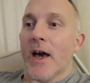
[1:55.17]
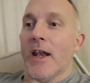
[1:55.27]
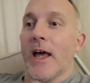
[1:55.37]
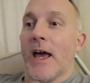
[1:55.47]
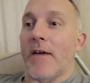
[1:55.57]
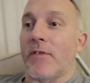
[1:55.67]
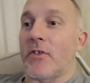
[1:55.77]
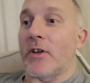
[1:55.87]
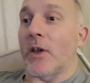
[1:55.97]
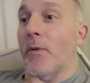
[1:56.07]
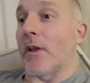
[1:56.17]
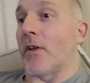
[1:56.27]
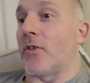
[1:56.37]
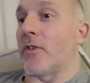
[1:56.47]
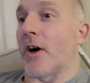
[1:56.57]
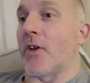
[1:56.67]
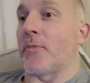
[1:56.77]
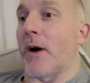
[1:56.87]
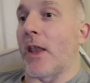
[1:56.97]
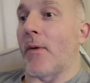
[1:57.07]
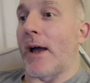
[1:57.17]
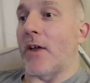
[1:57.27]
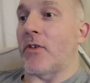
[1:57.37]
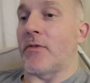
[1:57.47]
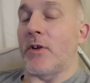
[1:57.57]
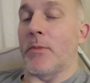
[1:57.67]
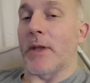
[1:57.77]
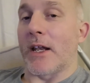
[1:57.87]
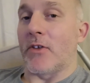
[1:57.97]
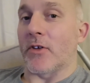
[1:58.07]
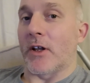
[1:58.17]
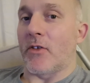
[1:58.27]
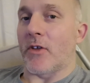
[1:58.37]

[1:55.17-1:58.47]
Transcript: And every single one of those stars, by the way, has a few planets on it.